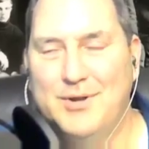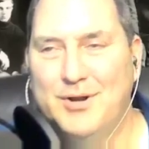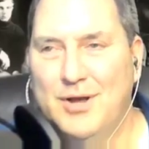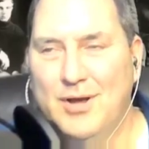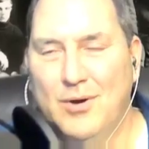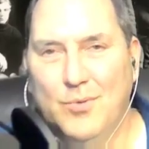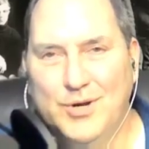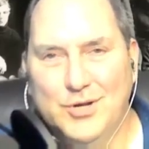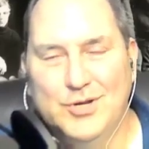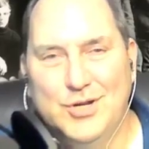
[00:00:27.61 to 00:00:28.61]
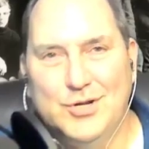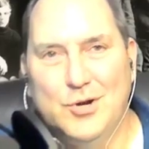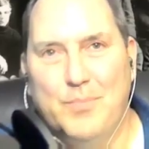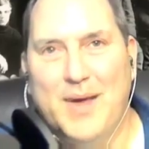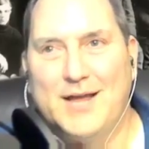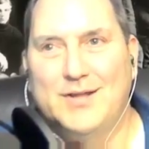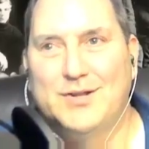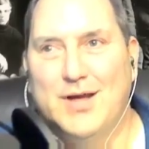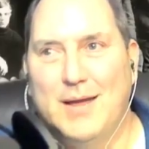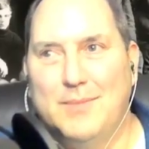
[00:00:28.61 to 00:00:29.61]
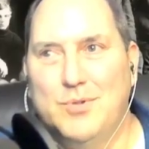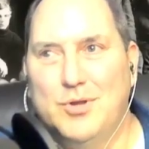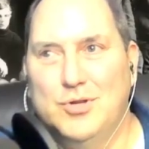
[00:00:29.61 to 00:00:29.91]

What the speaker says: And what do you need to go back in time?